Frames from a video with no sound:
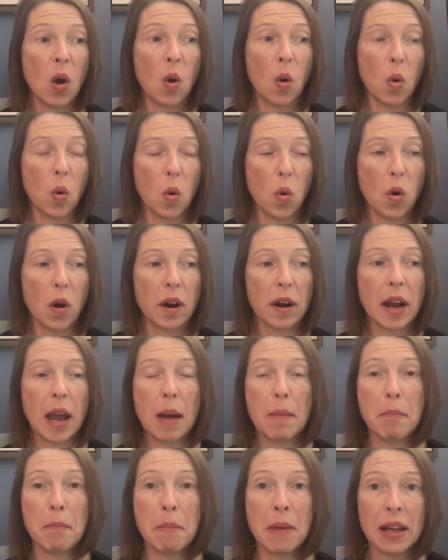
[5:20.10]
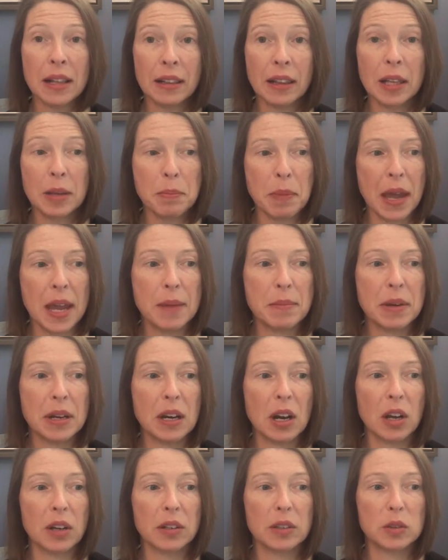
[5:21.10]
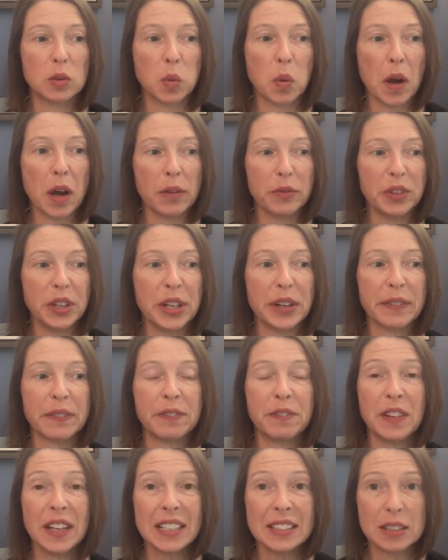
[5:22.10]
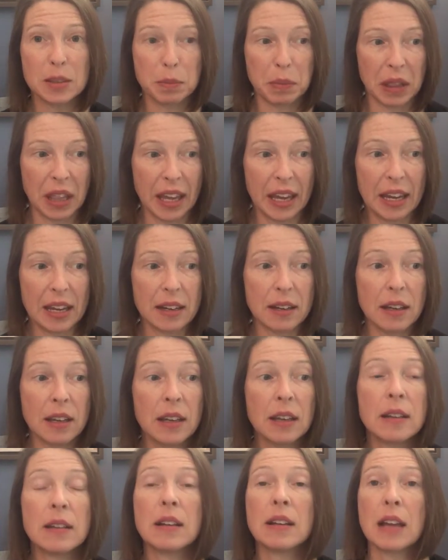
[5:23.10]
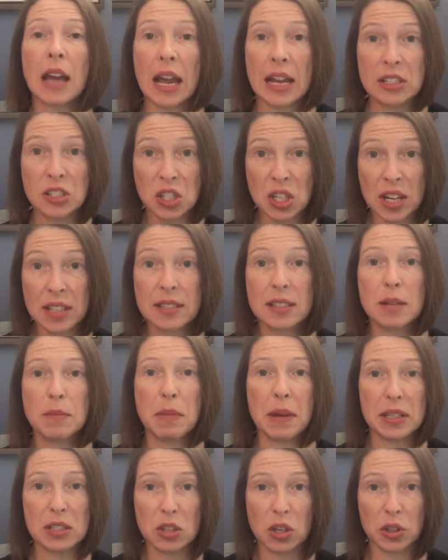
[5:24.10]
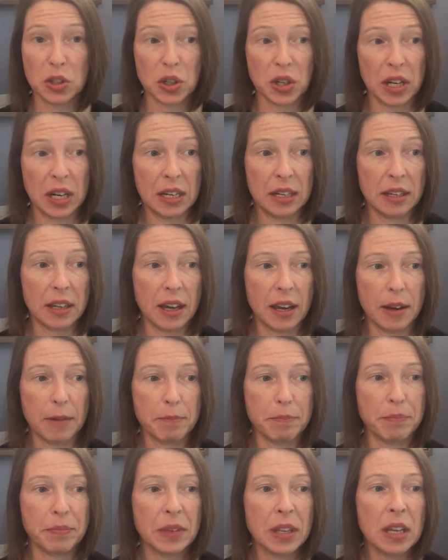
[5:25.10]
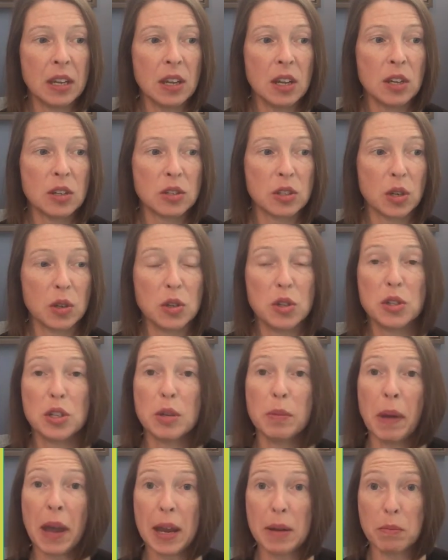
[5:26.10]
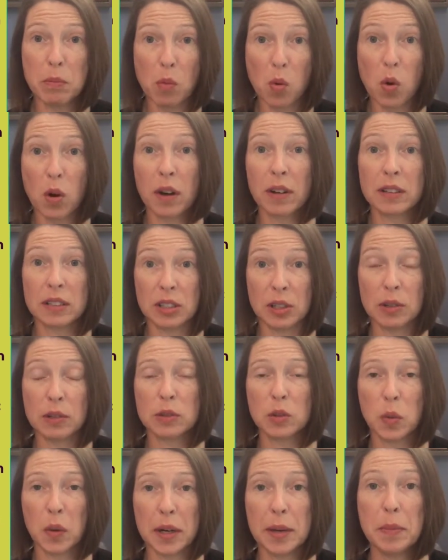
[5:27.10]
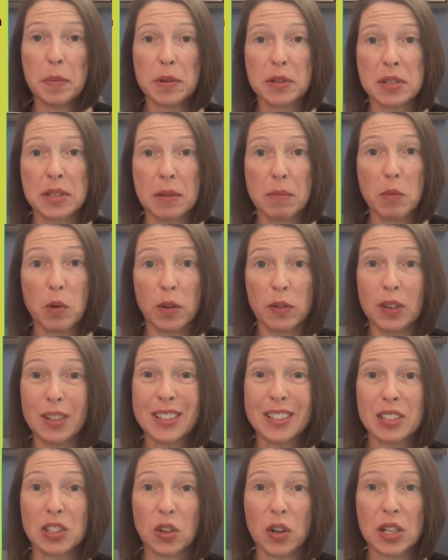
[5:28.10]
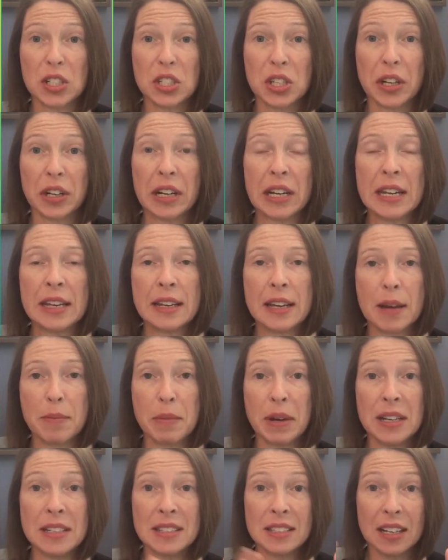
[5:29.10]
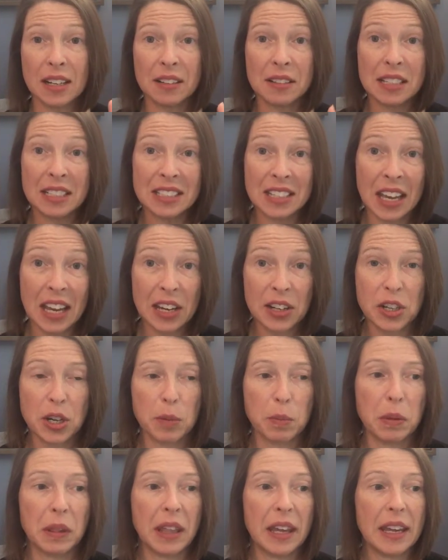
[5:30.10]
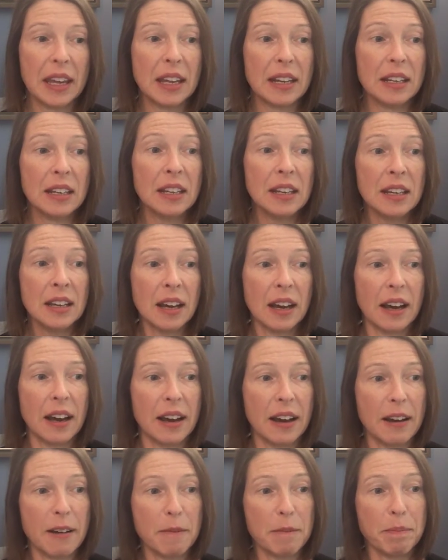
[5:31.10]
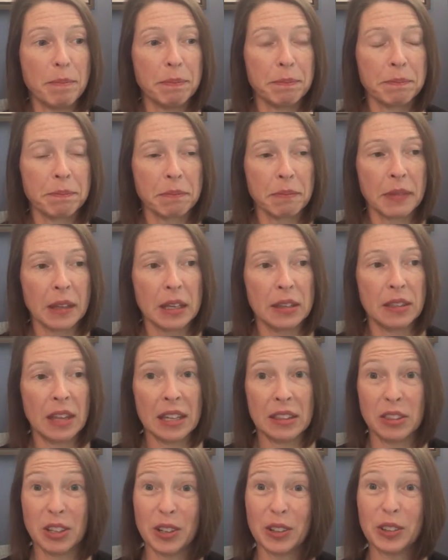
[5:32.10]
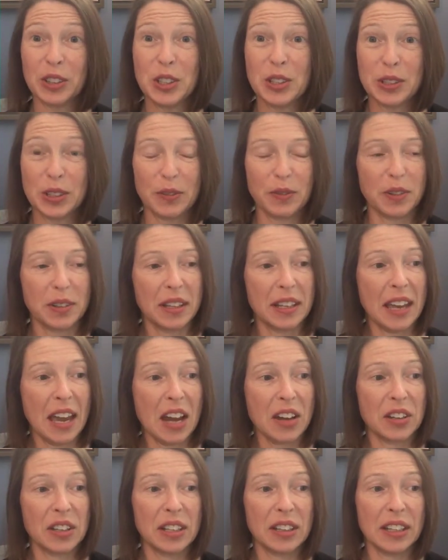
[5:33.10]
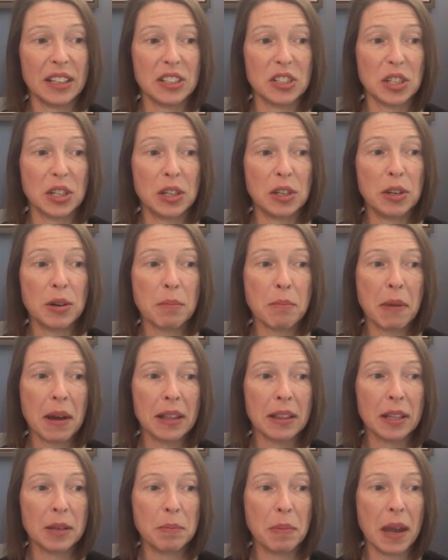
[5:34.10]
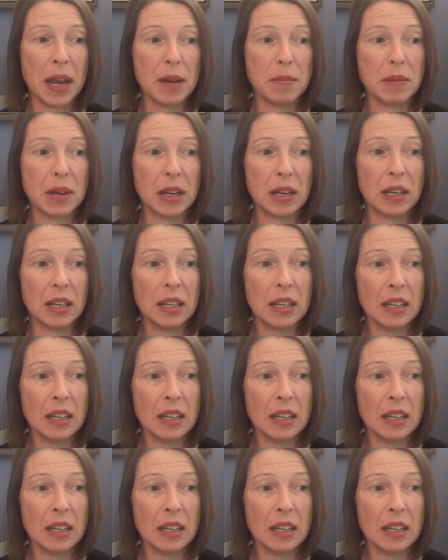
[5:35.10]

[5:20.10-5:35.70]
or a monthly payment on a 12-year fixed plan adjusted based on your income. So you do pay more, 20% more of your discretionary income, but instead of the 10-year plan that they're using for the calculation, your monthly payment,